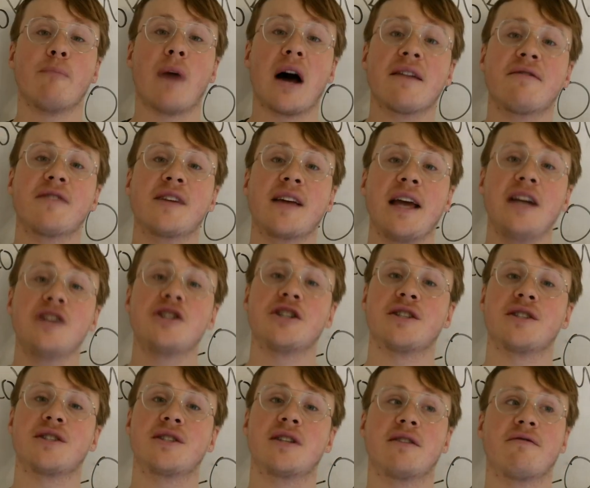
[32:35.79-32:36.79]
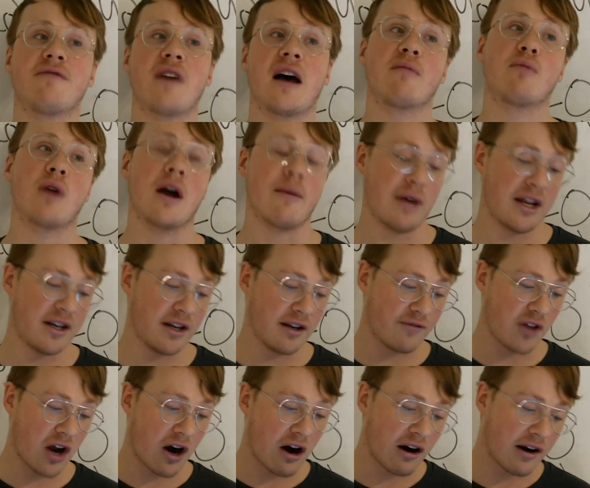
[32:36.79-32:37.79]
modifications to the 5' end
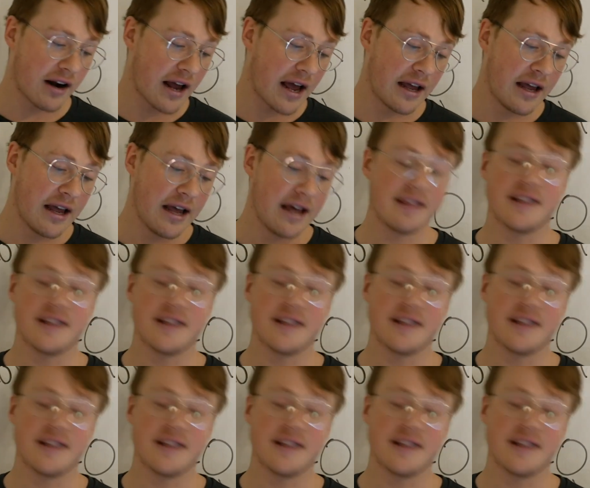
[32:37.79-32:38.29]
of the RNA.